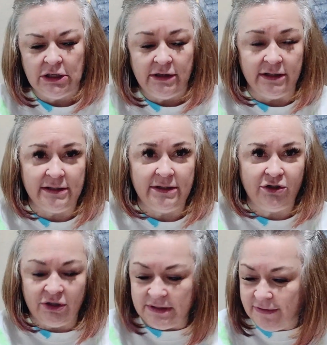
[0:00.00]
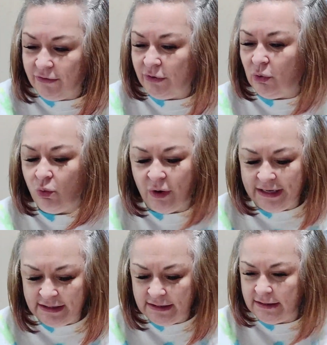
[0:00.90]
This is just for the
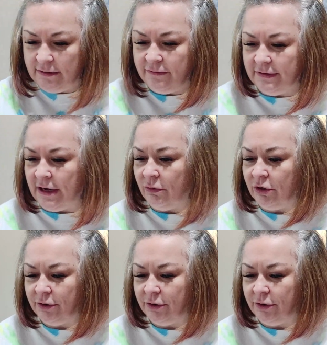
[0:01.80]
white flower.